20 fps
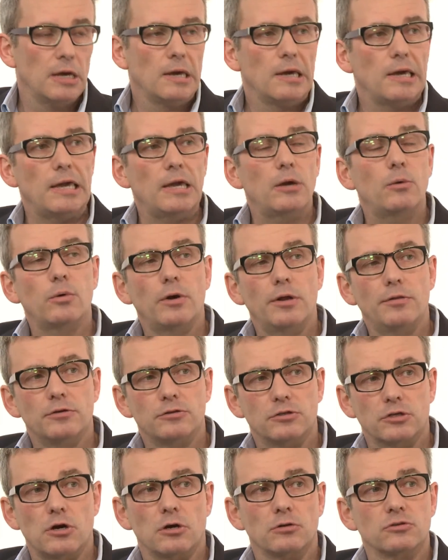Equally, there's
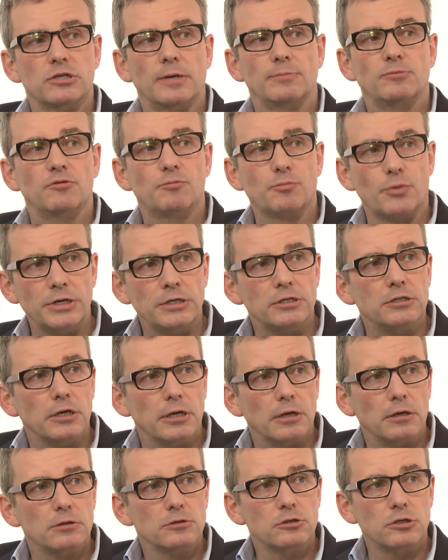a concept of
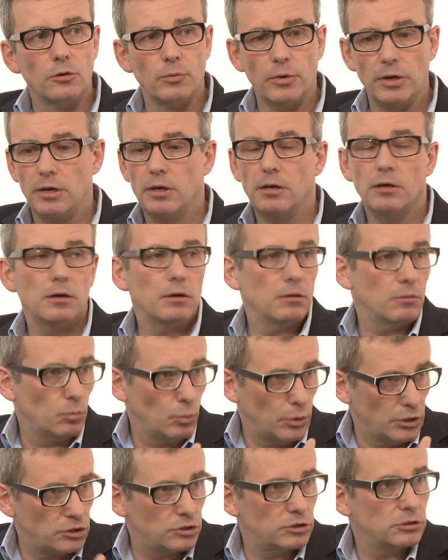printing. So we
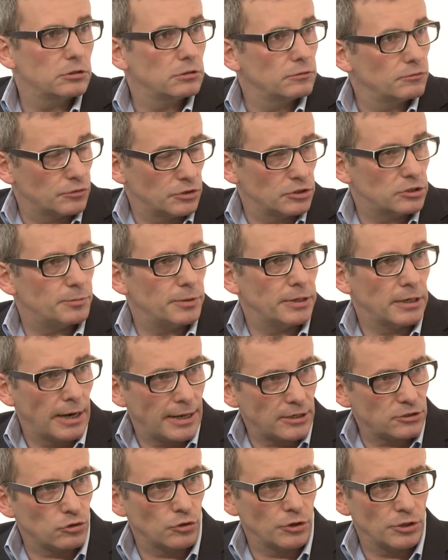wish for it to be an
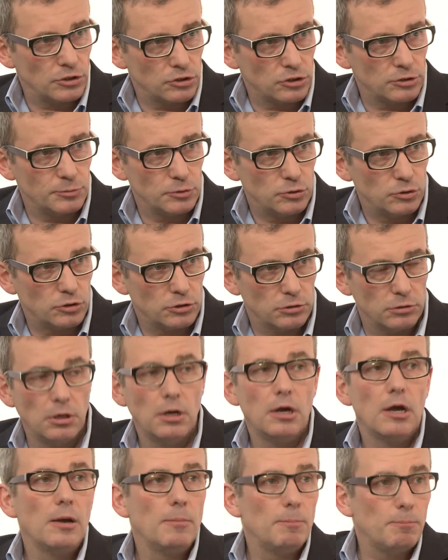electronic distribution,
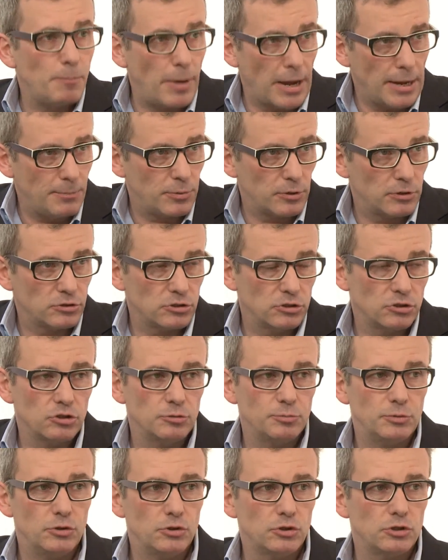paperless
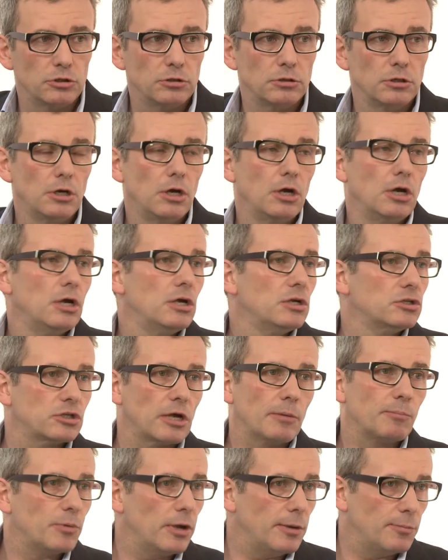distribution.
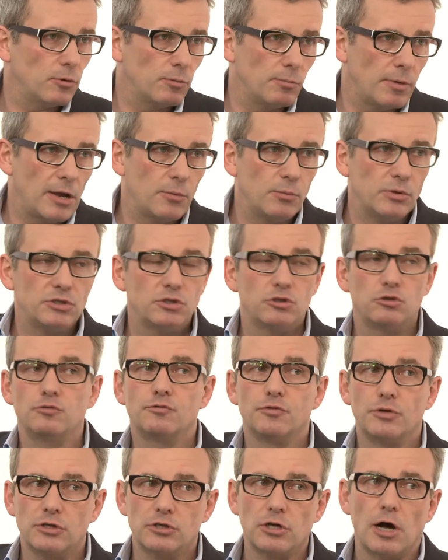Some people may wish to,
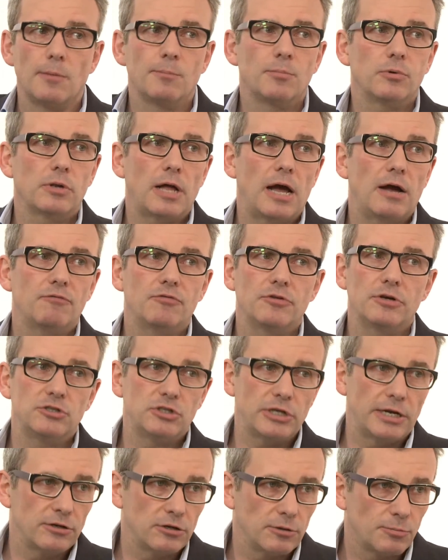for example, have the
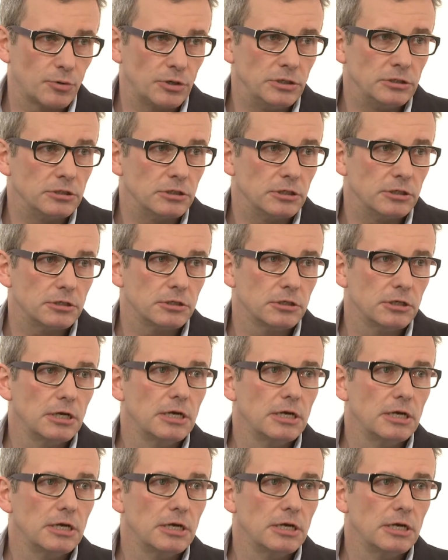agenda printed.